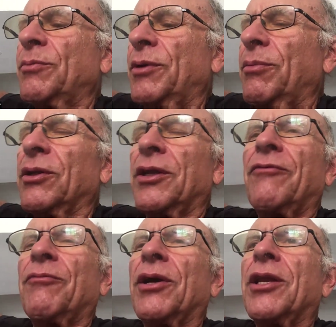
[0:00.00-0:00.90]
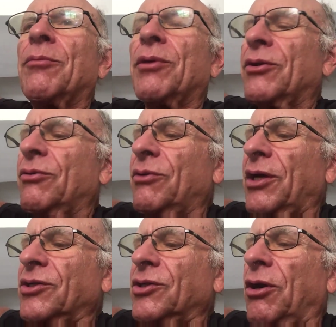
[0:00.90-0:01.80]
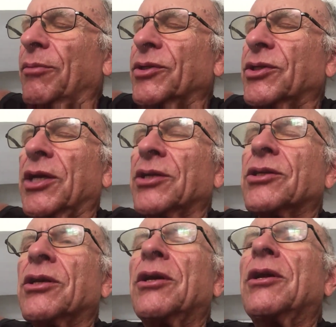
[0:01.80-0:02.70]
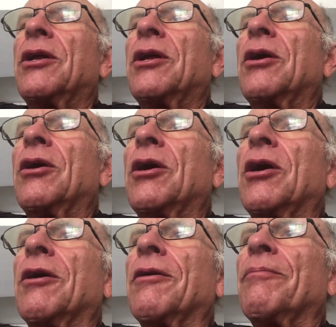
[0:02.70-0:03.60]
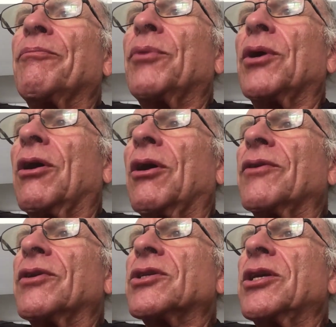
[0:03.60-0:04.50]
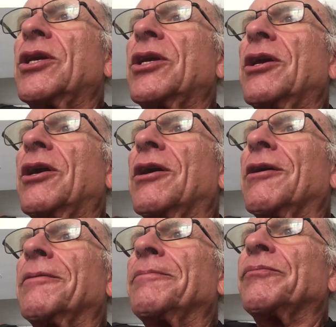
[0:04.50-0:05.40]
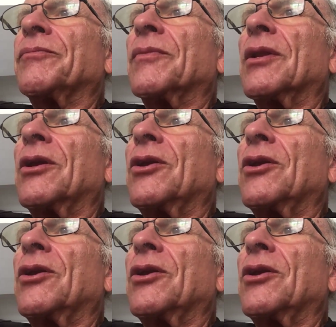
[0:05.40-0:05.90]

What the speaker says: be believed by anybody who has common sense. But obviously, from